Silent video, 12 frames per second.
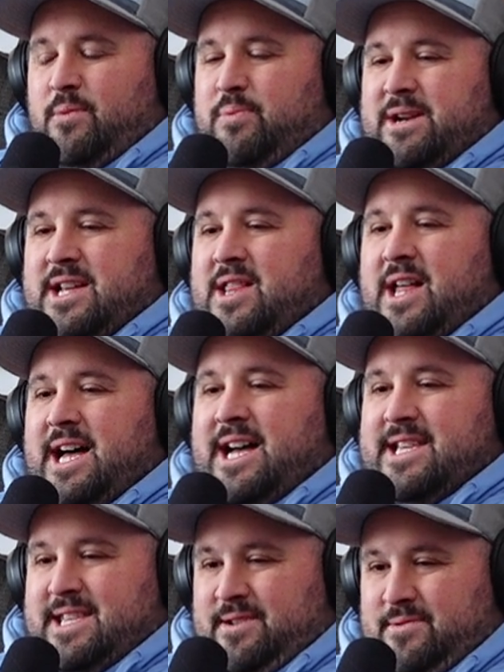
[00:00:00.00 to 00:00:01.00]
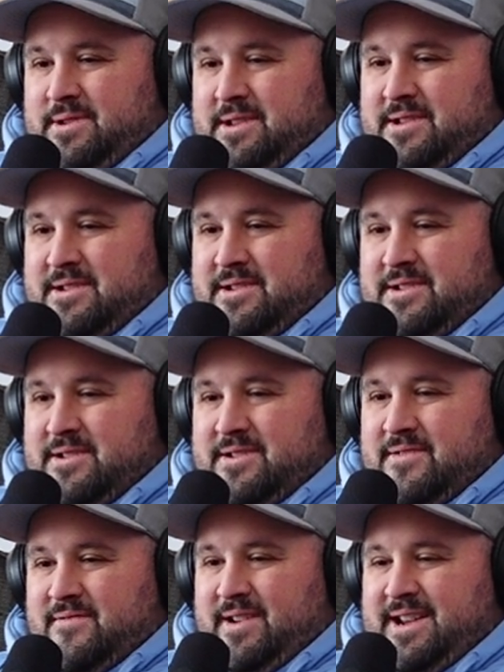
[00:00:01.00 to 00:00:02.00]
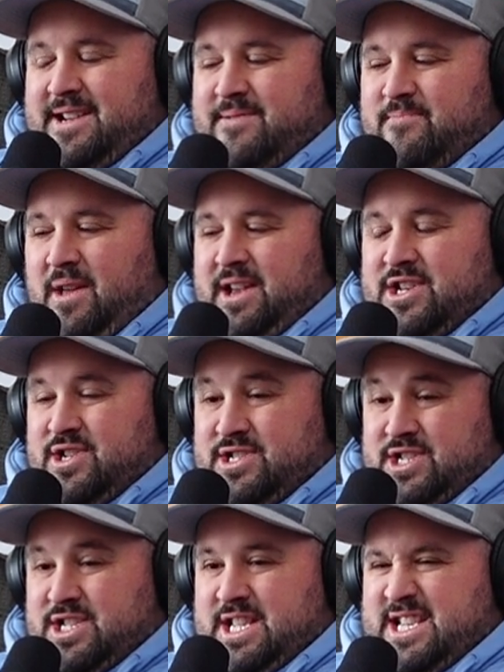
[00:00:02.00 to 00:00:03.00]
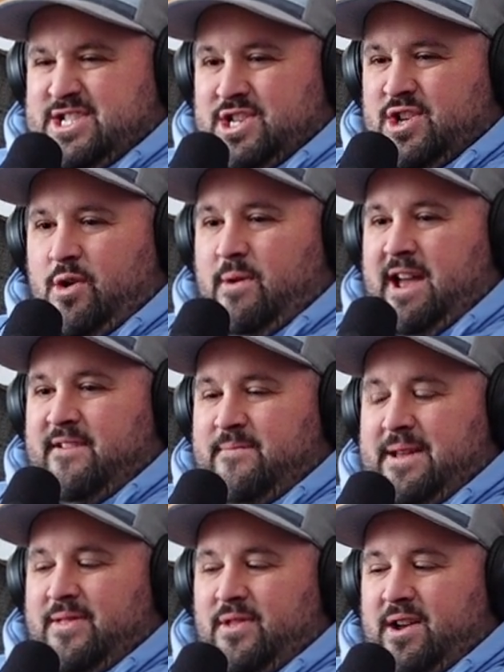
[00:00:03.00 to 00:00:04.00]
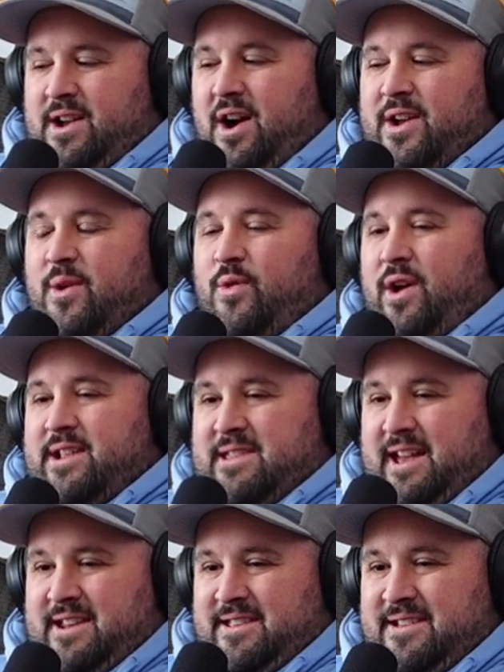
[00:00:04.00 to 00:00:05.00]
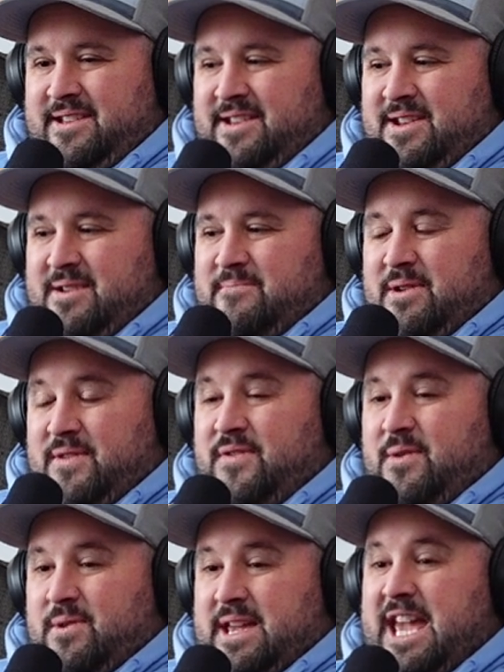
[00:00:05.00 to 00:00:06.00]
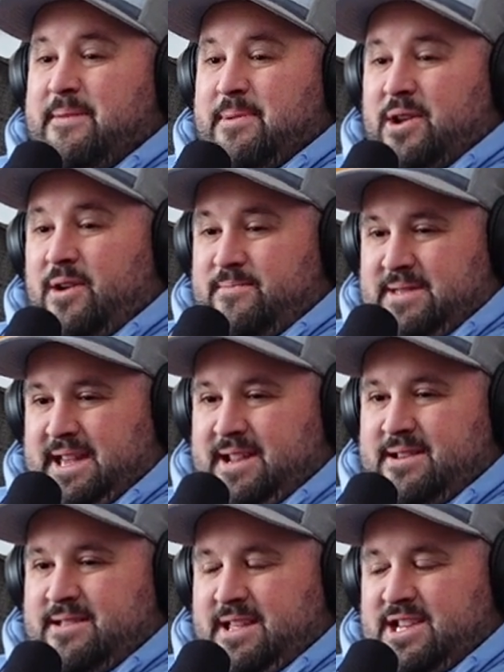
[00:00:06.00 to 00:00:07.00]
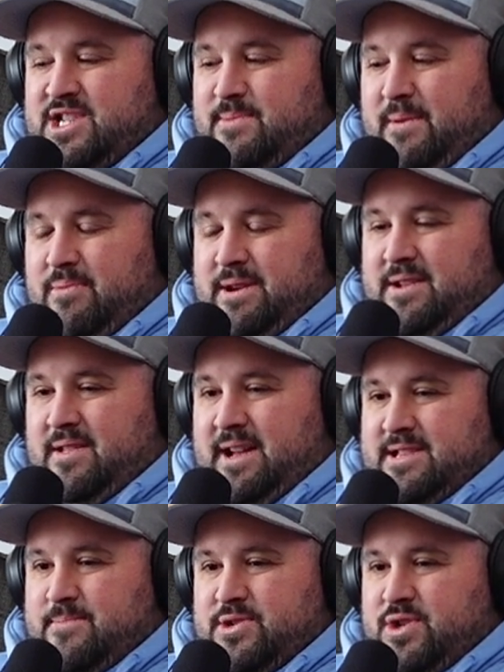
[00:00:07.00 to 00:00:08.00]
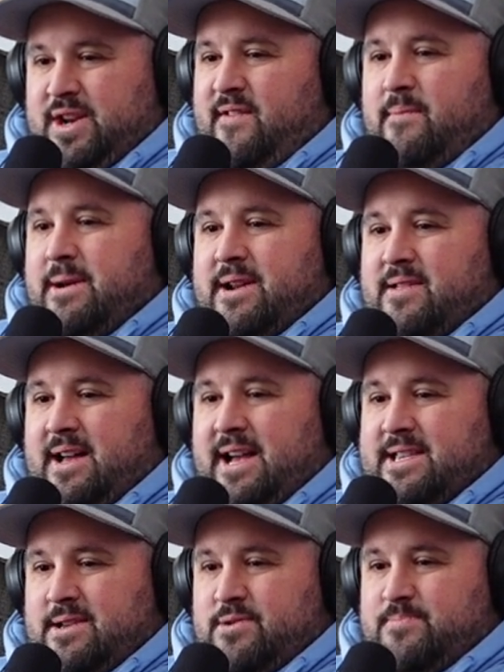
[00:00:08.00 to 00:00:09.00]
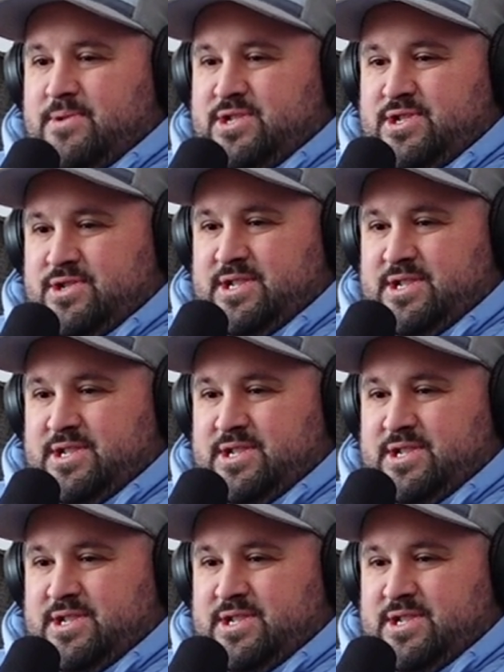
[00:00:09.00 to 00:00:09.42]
bring the claws out, right? Like it's just her way of being like, I don't like that. But if you were to keep it up, then she might bring the claws out. But she'll never bring the claws out. But